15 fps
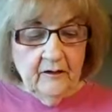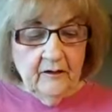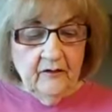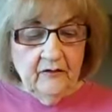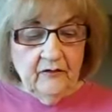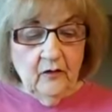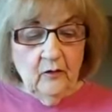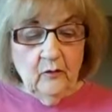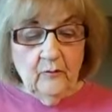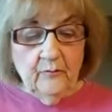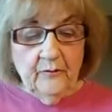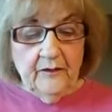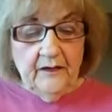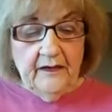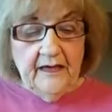So
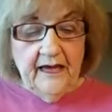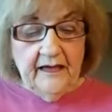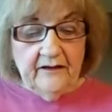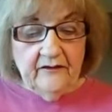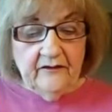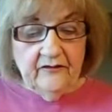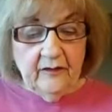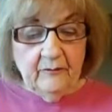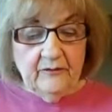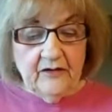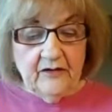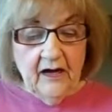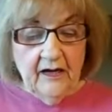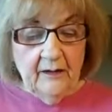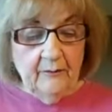yet
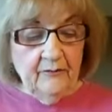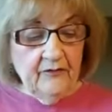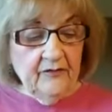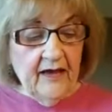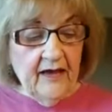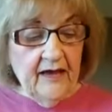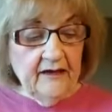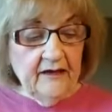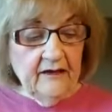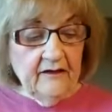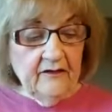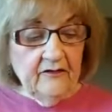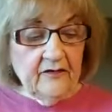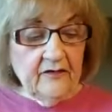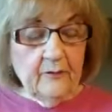sometimes that
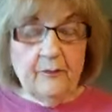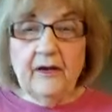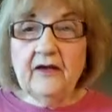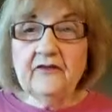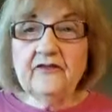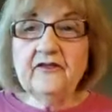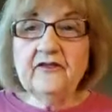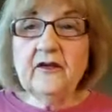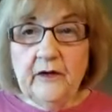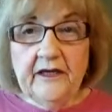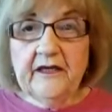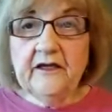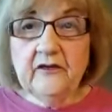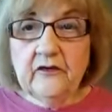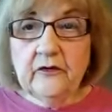is the best that
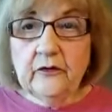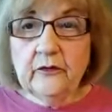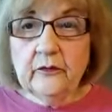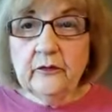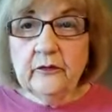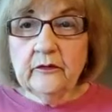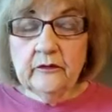we can do.